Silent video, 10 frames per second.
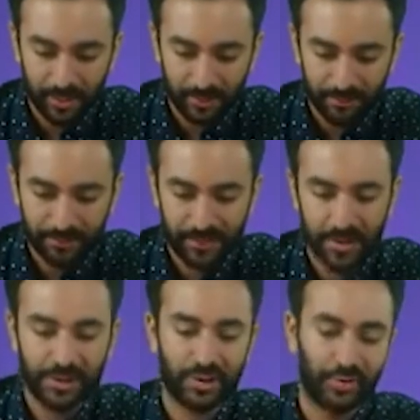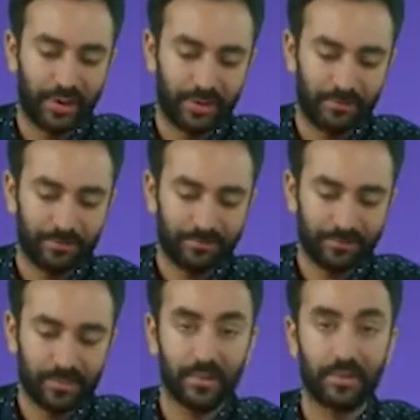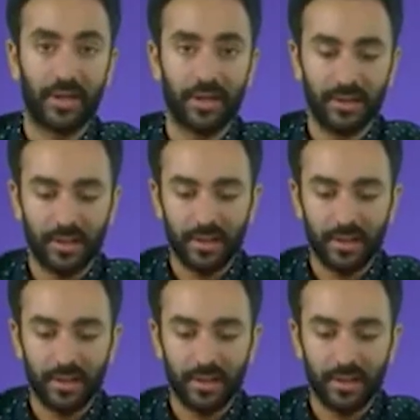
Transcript: of our screen.